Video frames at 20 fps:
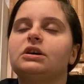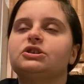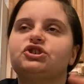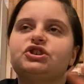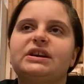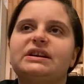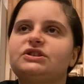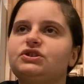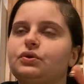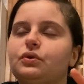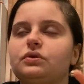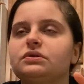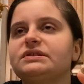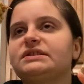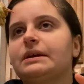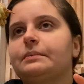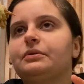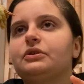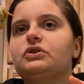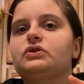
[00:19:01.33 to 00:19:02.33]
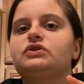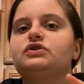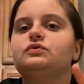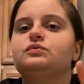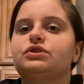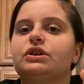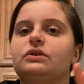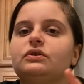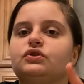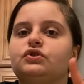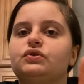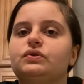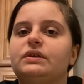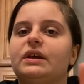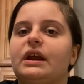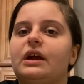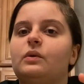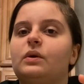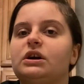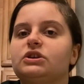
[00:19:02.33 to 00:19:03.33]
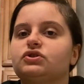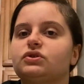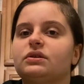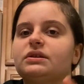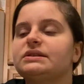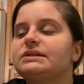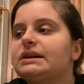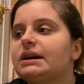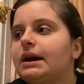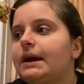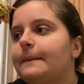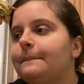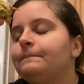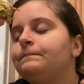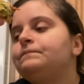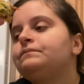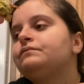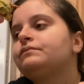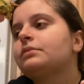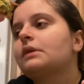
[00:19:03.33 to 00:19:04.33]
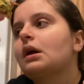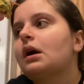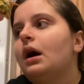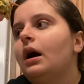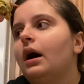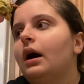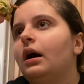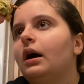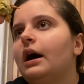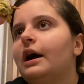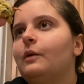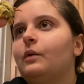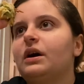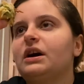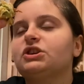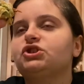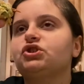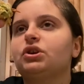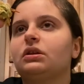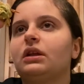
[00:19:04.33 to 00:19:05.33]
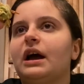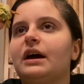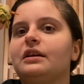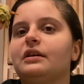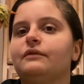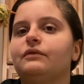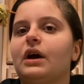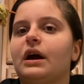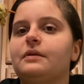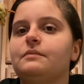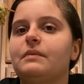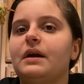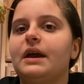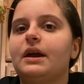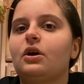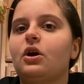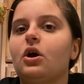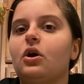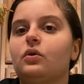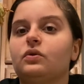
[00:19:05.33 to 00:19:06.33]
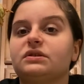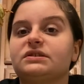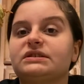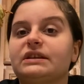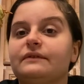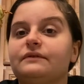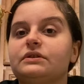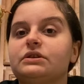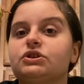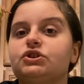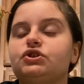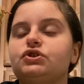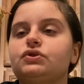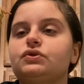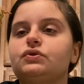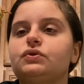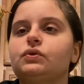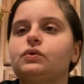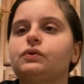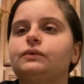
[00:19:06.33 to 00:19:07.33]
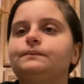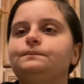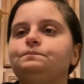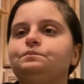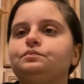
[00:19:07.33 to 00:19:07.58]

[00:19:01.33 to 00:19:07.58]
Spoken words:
She has her own separate YouTube channel too that I watch all the time. I watch a lot of Rotten Mango or Stephanie Sue.